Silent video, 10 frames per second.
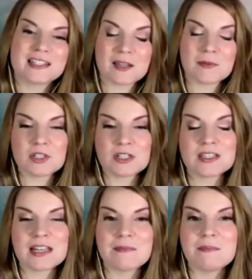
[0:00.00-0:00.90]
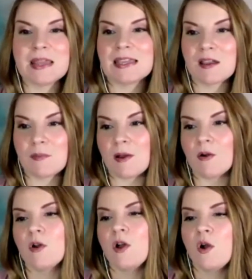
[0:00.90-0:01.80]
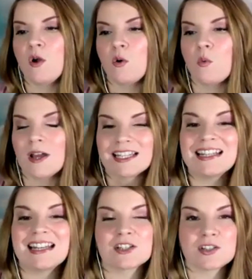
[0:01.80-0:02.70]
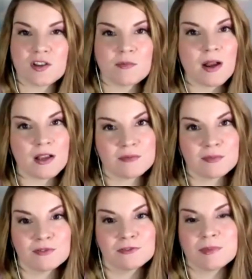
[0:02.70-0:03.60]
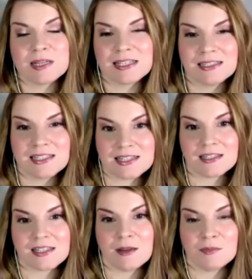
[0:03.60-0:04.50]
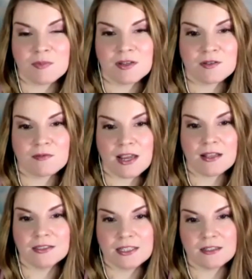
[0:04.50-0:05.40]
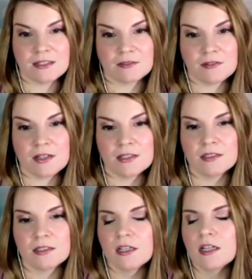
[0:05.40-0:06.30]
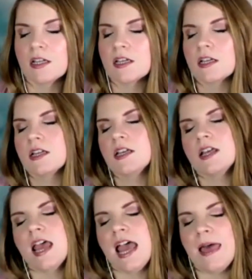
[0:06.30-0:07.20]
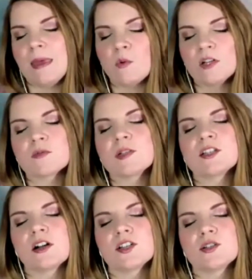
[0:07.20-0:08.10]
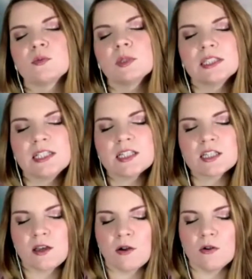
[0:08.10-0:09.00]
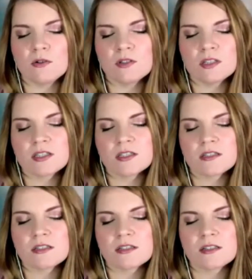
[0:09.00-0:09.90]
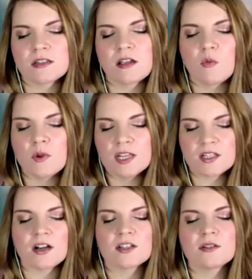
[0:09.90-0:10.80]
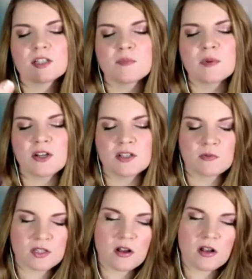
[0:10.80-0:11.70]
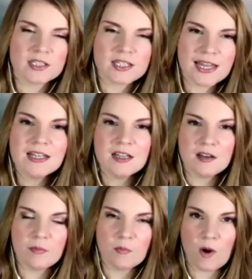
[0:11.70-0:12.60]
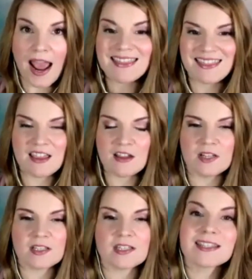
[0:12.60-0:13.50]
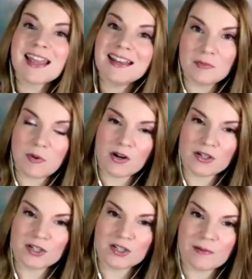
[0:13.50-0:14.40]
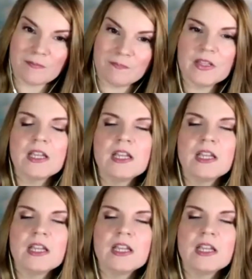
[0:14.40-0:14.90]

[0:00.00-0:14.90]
and the assumptions that I'm making about what connections are possible for me in this time space reality, right? And then once we start to release those, we start to experience what's called ascended, what I think of as ascended partnership.